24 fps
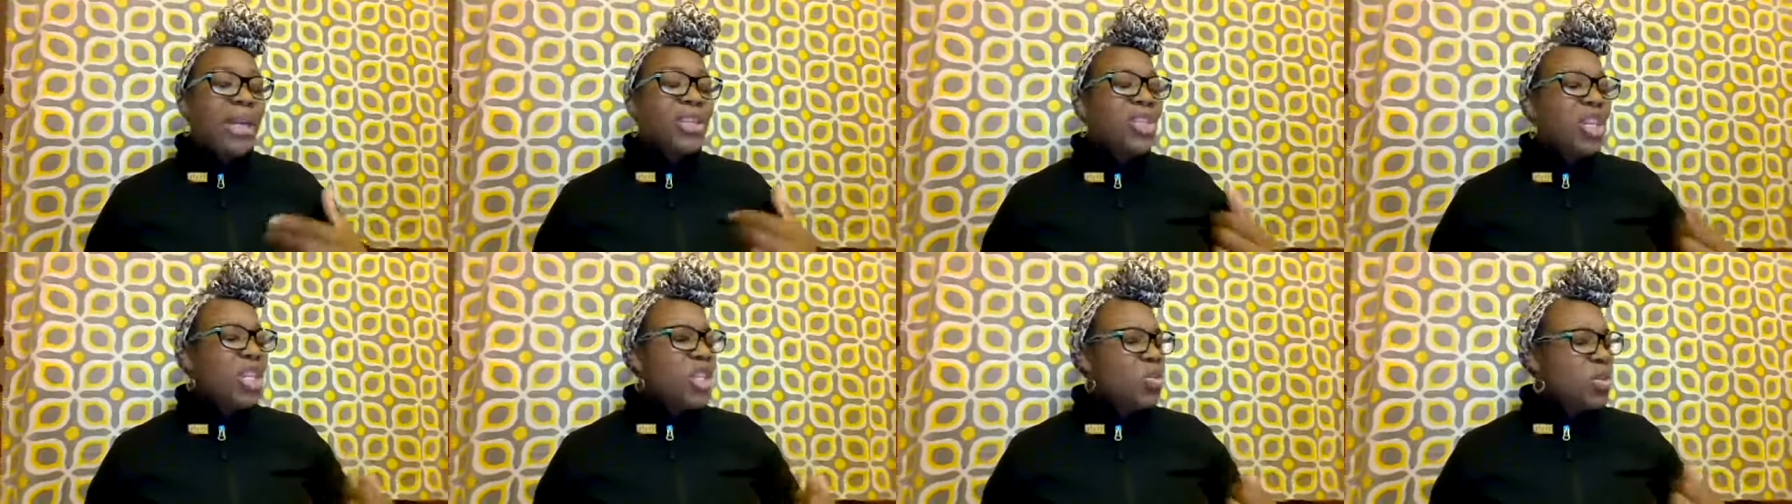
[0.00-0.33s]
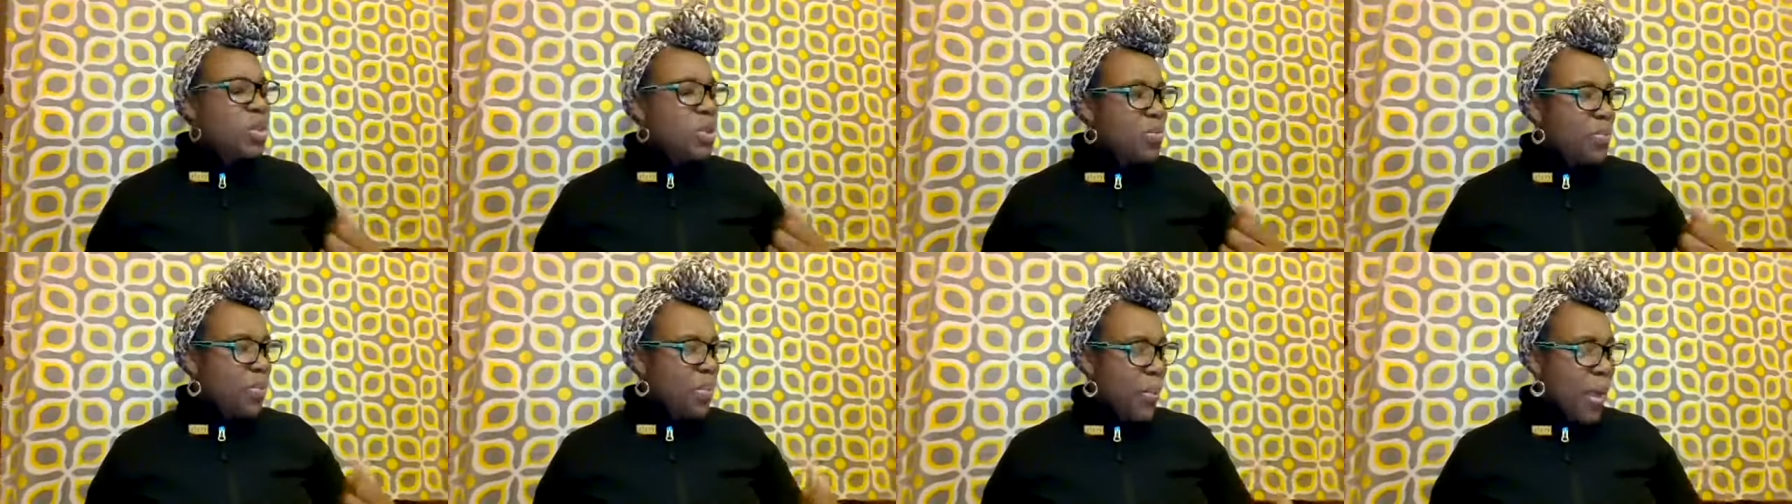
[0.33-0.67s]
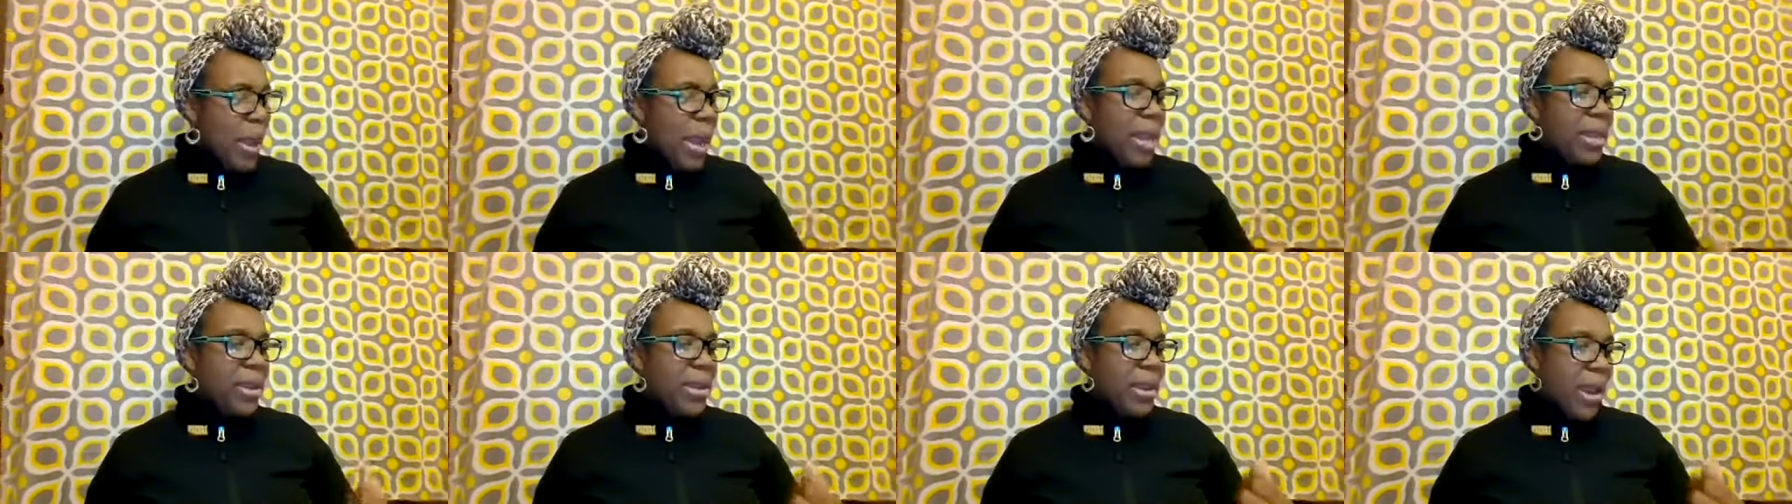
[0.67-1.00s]
Just was
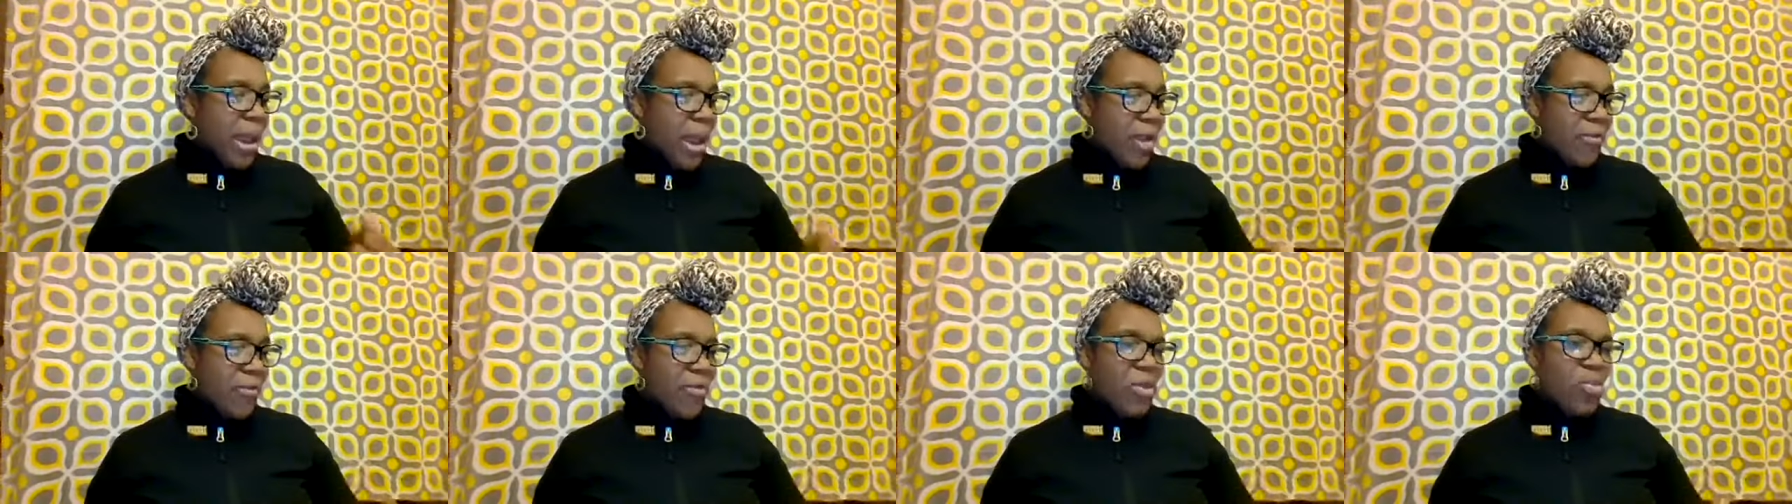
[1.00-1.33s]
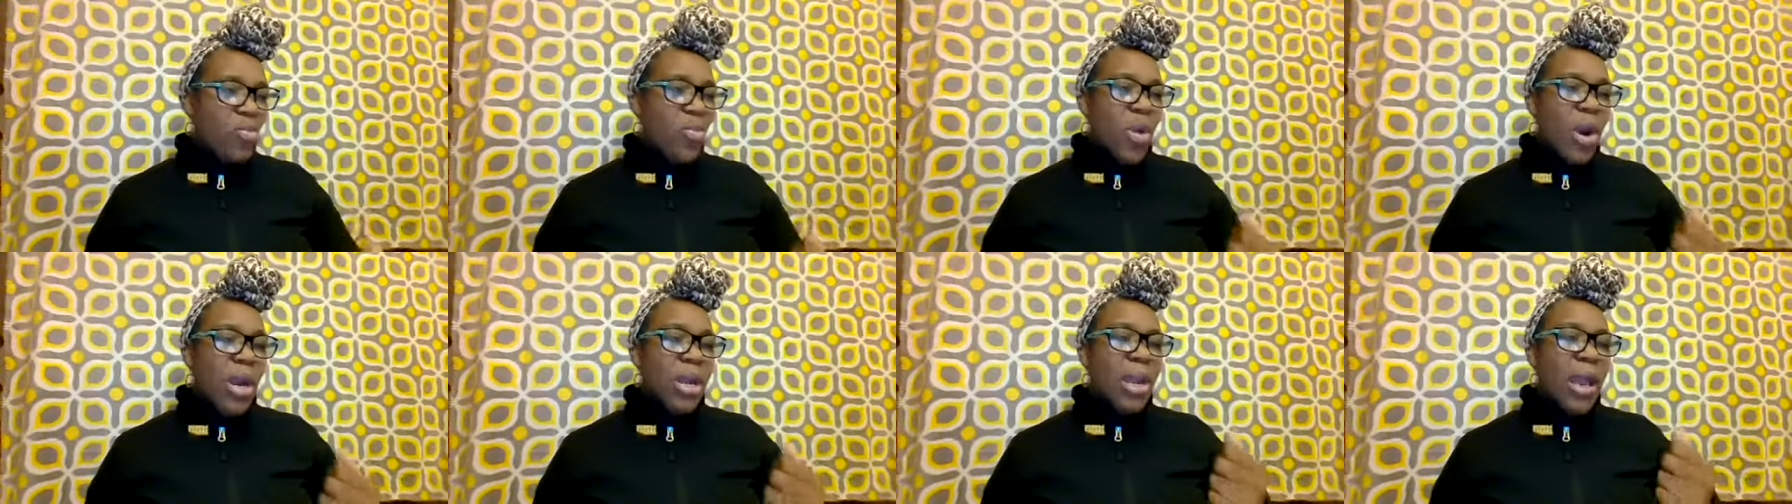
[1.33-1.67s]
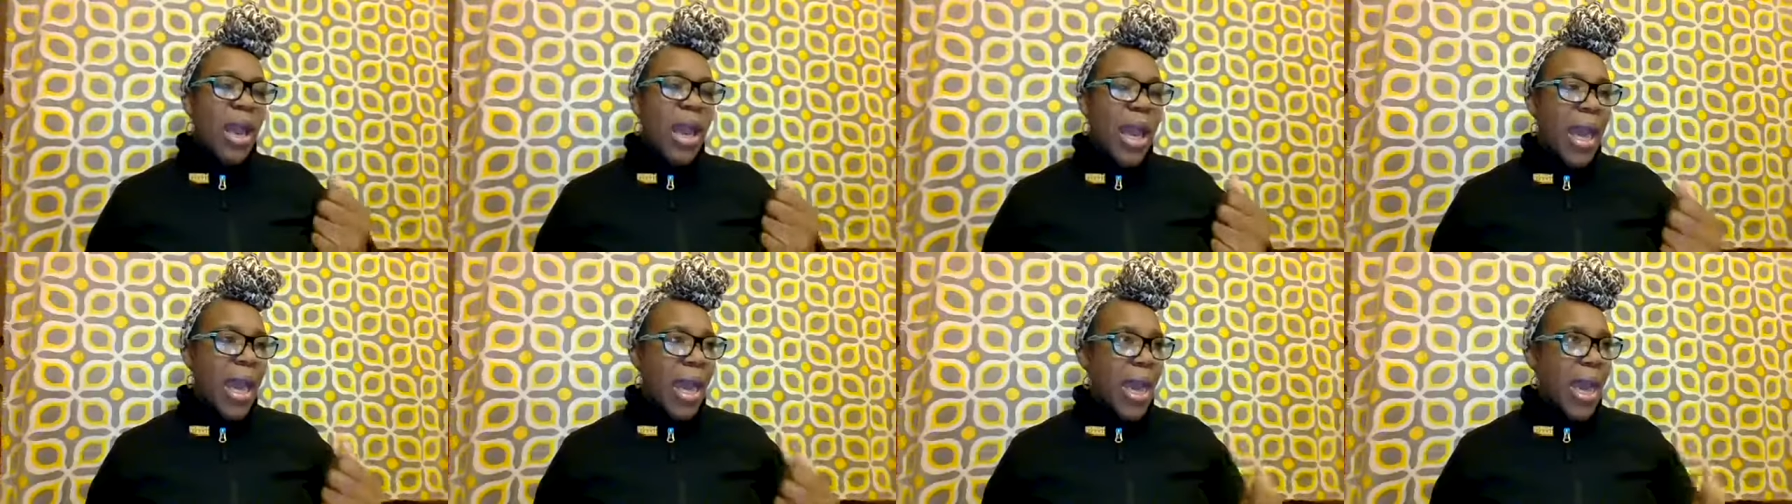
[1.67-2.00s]
praying that everyone
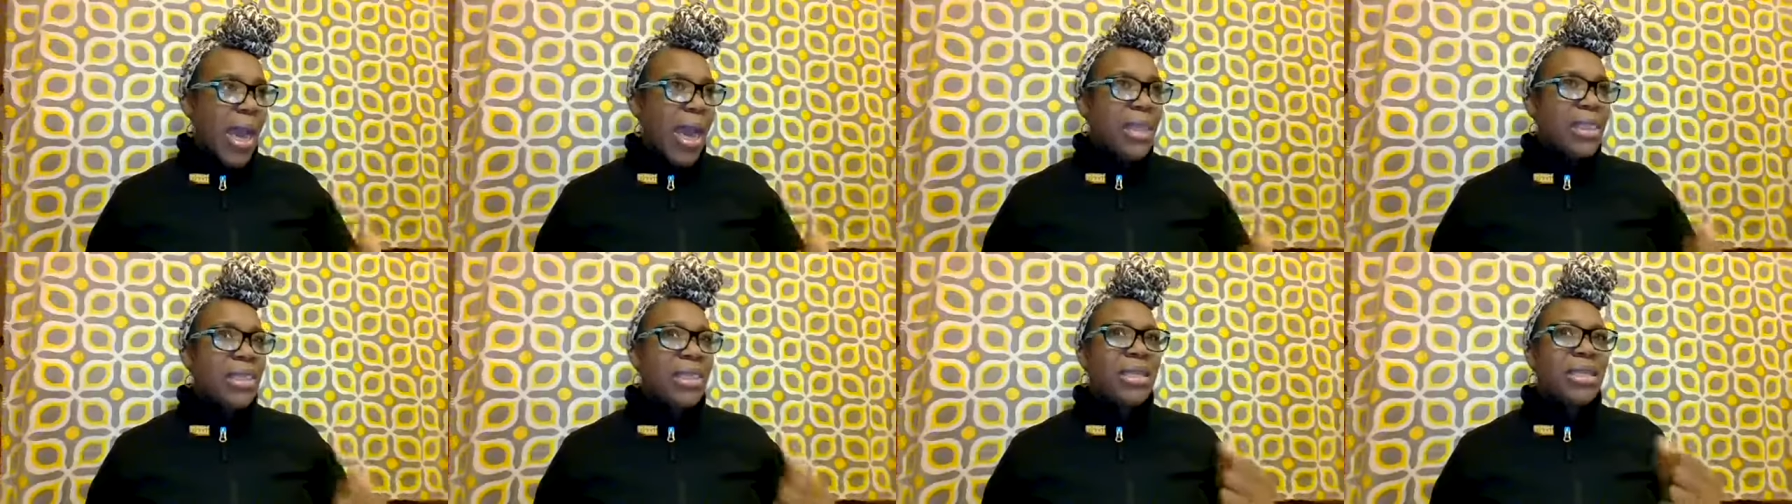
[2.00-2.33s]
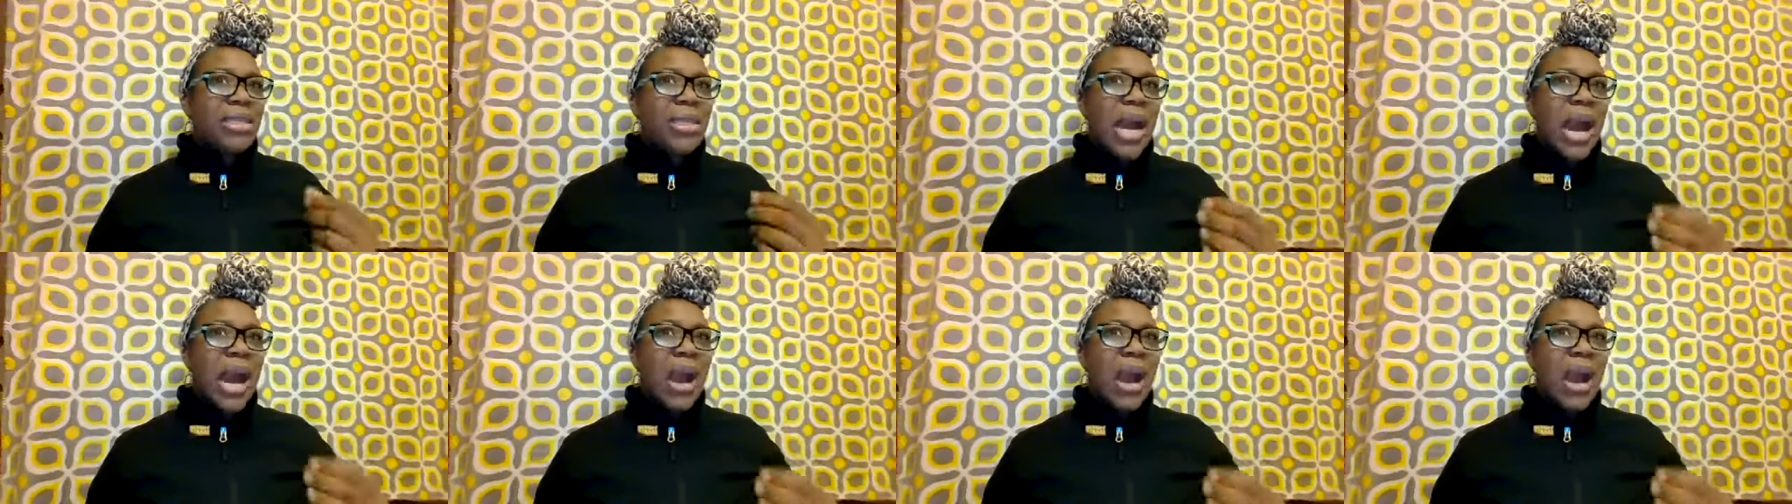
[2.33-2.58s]
had this